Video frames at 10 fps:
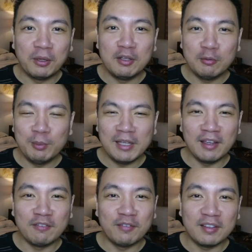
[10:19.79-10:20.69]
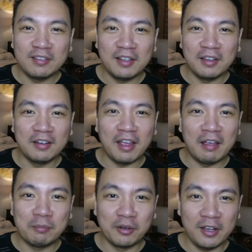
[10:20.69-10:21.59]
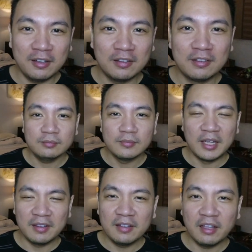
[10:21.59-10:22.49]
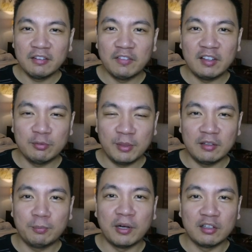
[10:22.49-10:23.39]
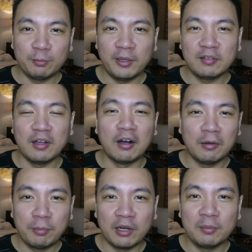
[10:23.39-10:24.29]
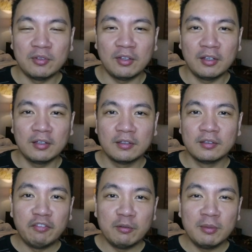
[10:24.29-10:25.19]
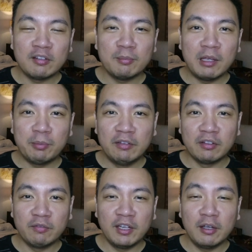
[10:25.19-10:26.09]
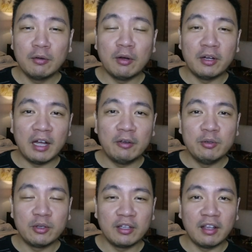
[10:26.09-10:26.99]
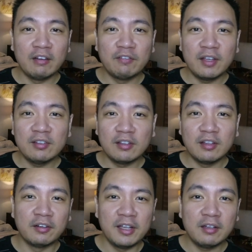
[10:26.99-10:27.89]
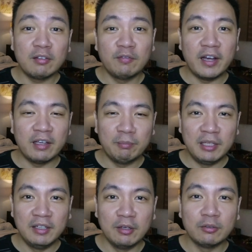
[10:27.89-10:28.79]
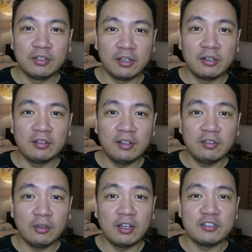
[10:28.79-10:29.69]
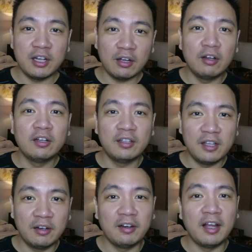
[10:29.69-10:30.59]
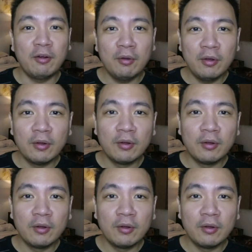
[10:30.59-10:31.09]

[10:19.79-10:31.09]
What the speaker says: Will you be investing in MREIT? I think the investment prospects are promising. If you missed my previous video on how you can invest in REITs via BDO securities, you can check on it here now.